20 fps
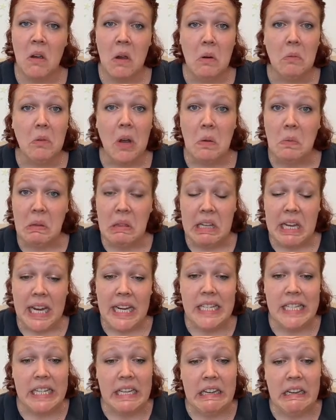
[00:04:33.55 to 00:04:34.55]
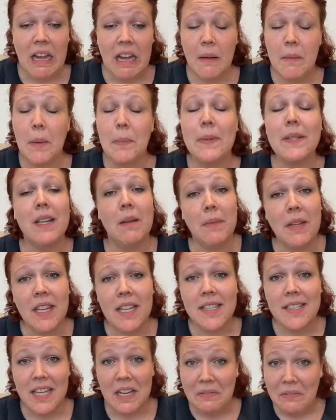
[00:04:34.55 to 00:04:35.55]
run with the idea and come up with something that's
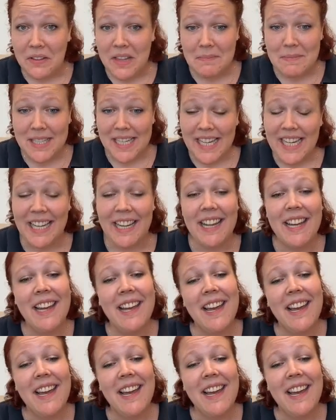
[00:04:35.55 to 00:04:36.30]
safe for them to eat.